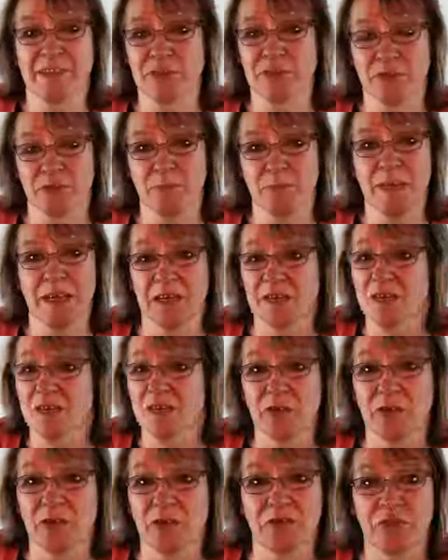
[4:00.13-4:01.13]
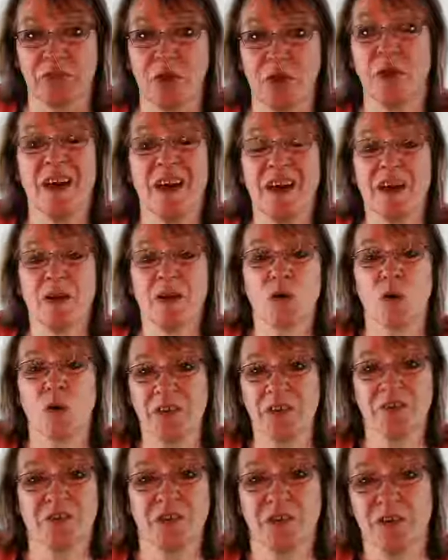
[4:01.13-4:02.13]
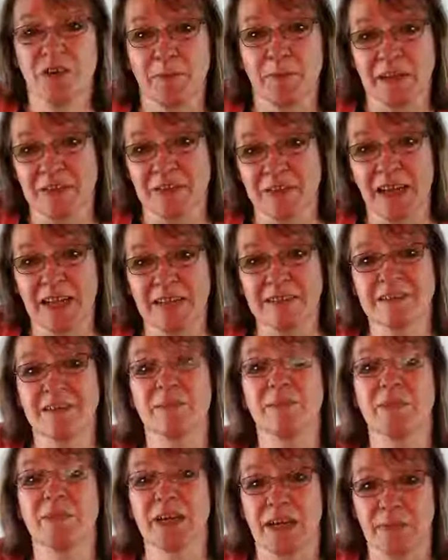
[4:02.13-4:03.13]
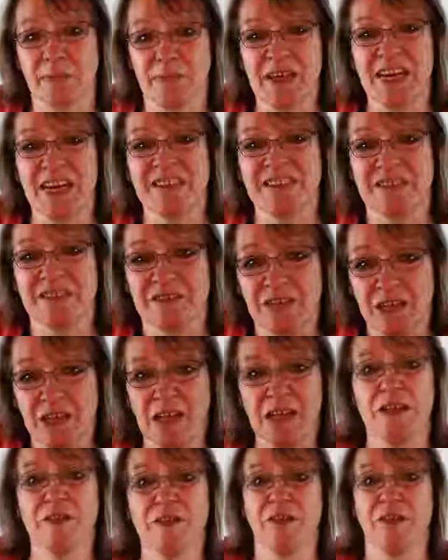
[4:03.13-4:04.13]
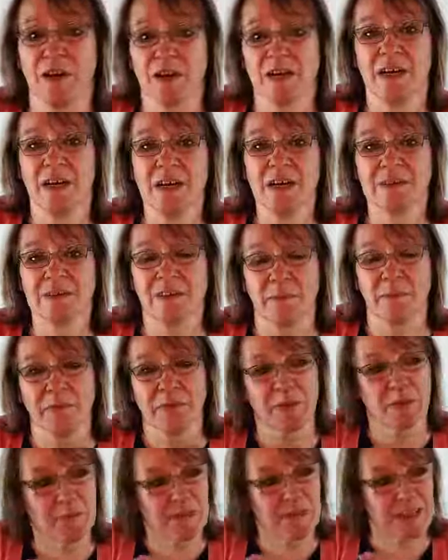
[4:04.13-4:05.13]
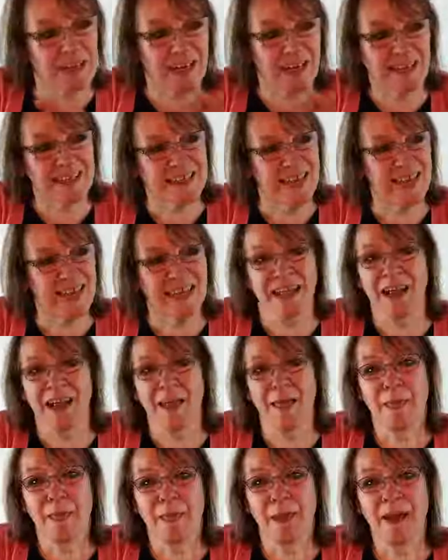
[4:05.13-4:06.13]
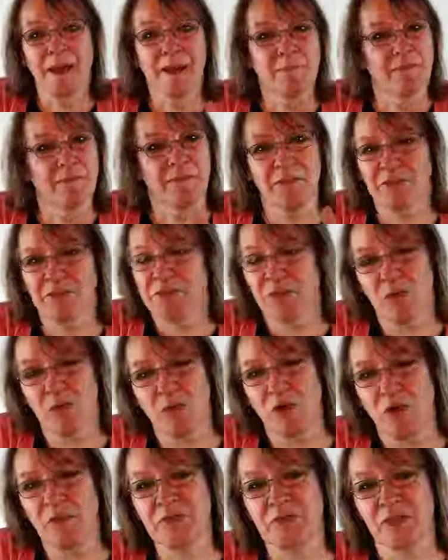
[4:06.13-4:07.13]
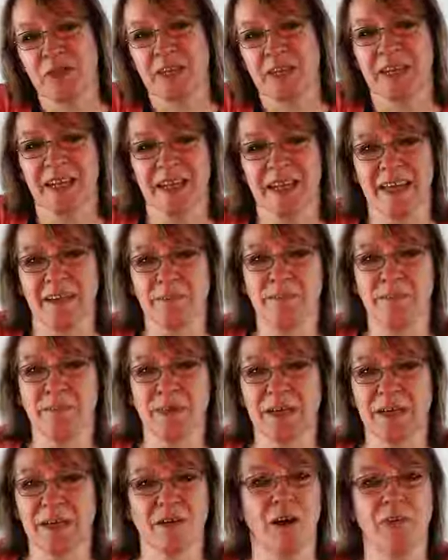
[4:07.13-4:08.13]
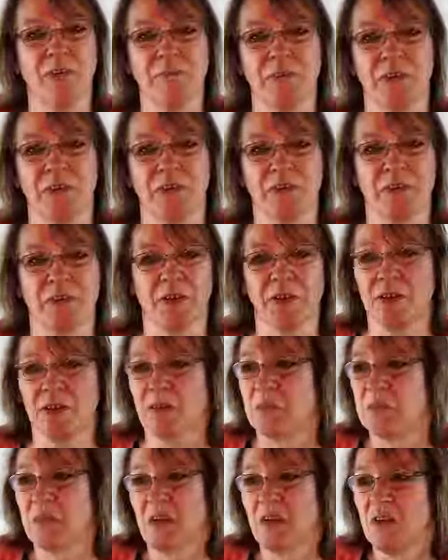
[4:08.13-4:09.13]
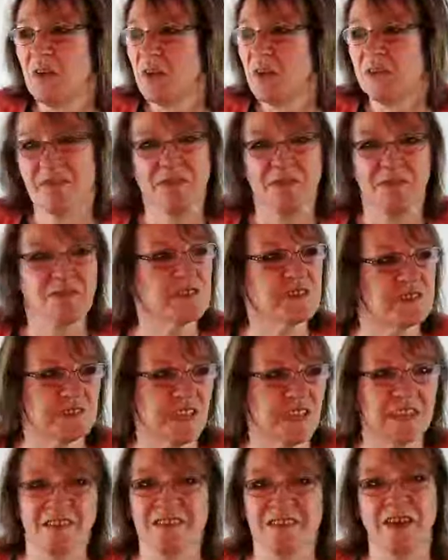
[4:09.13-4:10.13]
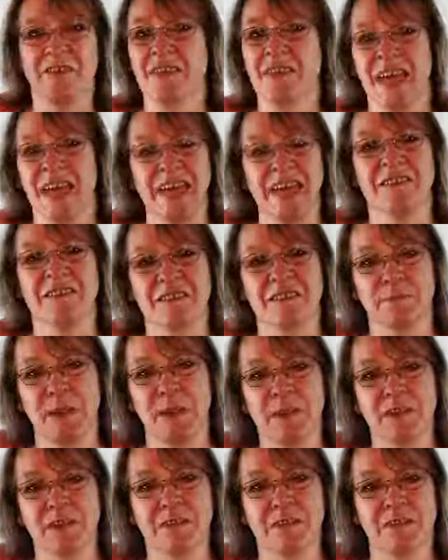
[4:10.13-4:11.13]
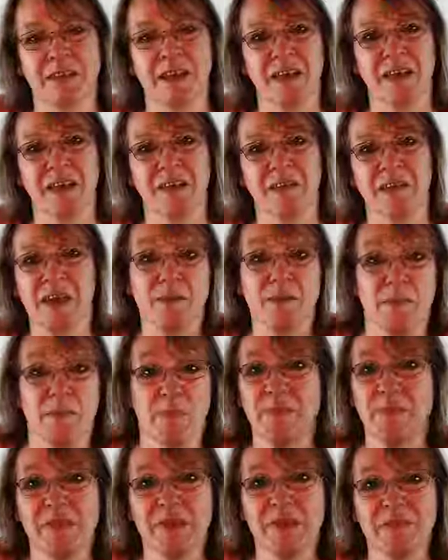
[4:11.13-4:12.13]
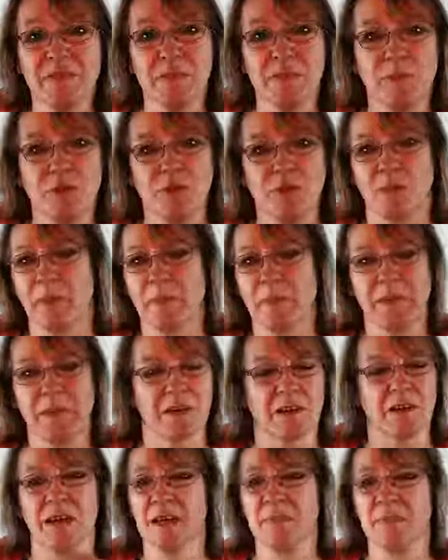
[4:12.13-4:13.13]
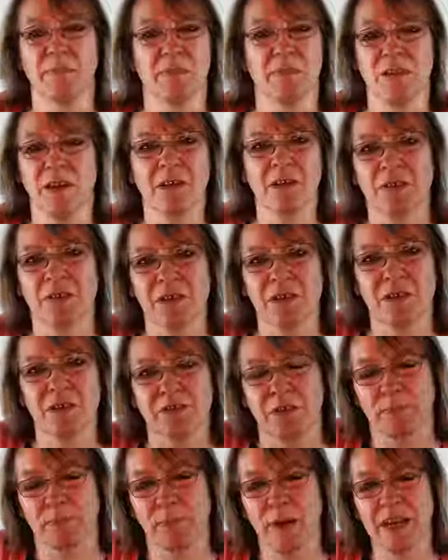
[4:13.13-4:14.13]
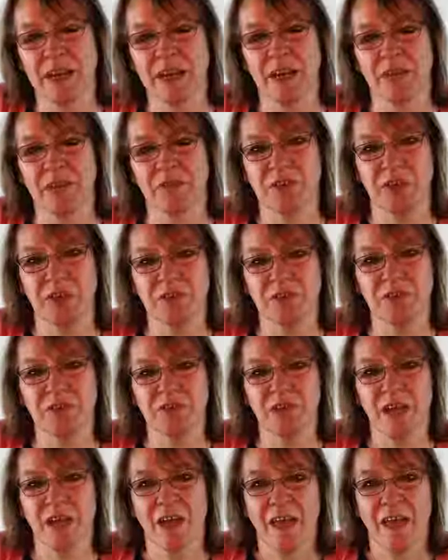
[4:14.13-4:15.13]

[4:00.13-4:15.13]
to speak. So there's no question of me selling something. I'm there to deliver something. But again, so often in a big conference, there are 6, 7, 8 speakers there, maybe even more, maybe lots and lots of breakout sessions.